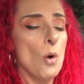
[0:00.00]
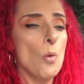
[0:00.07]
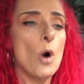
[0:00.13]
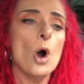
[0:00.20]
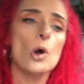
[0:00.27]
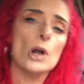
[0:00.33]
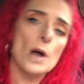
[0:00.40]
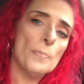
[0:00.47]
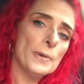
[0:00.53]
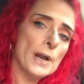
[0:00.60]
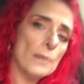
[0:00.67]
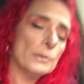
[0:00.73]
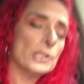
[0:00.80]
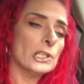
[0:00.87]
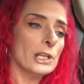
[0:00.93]
woke up and
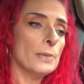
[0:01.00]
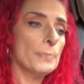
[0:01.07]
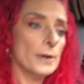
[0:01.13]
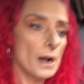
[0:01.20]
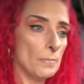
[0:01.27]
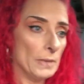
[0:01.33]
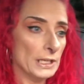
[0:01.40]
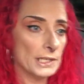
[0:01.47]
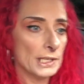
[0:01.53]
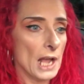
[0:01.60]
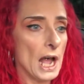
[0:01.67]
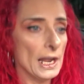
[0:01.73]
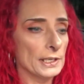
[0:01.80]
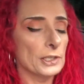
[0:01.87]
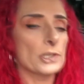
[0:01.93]
I was sleeping on my
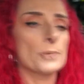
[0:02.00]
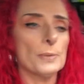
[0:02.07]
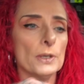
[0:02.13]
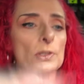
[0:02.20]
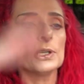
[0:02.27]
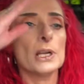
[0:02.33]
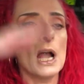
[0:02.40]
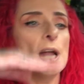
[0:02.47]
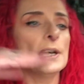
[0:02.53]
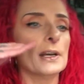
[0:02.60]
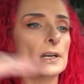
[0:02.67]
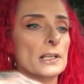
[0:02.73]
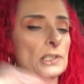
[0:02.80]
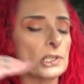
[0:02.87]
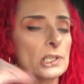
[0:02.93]
side. You're supposed to kind
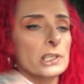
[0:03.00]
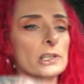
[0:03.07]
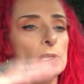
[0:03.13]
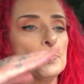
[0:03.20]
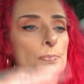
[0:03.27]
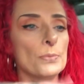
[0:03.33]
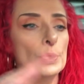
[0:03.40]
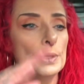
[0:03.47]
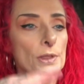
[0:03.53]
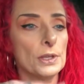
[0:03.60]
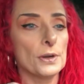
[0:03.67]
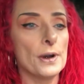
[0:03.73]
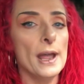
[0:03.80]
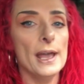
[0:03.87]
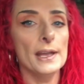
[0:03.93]
of sleep with
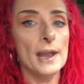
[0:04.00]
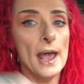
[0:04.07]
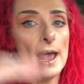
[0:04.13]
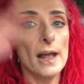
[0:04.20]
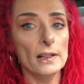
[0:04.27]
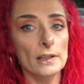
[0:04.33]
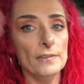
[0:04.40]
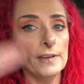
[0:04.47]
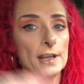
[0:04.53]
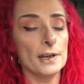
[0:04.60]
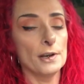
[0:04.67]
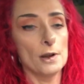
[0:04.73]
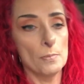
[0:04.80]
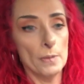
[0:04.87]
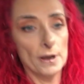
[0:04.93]
your head
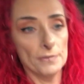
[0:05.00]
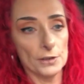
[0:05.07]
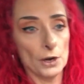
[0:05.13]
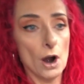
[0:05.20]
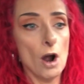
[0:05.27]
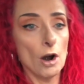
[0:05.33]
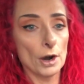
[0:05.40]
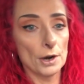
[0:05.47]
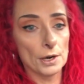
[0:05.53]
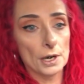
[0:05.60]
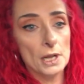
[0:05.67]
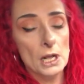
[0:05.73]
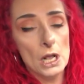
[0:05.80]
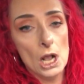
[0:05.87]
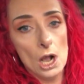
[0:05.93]
elevated above your heart.
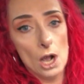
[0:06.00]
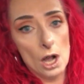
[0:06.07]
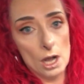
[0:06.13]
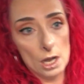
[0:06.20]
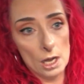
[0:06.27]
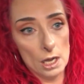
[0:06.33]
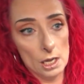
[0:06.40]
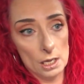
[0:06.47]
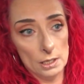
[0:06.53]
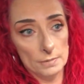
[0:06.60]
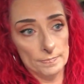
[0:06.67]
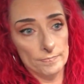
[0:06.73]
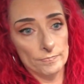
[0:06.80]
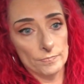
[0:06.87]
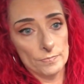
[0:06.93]

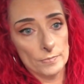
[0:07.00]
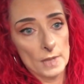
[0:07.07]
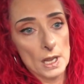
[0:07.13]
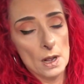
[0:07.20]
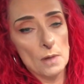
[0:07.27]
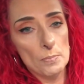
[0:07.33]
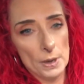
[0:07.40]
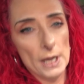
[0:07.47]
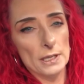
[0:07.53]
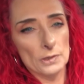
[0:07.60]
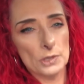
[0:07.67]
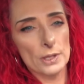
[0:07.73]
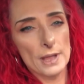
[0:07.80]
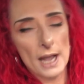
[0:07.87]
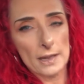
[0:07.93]
Um, but
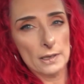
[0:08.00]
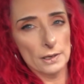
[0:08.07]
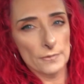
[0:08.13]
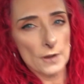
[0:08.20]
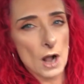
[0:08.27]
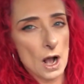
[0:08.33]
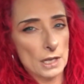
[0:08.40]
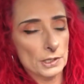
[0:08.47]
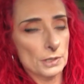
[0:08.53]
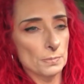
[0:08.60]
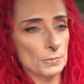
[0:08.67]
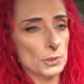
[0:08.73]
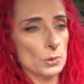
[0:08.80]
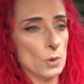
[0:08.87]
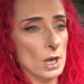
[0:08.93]
so that could have caused
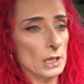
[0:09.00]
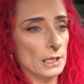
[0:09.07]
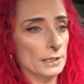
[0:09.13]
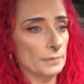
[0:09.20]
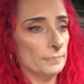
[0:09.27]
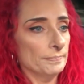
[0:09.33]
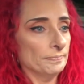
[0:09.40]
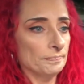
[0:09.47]
some swelling.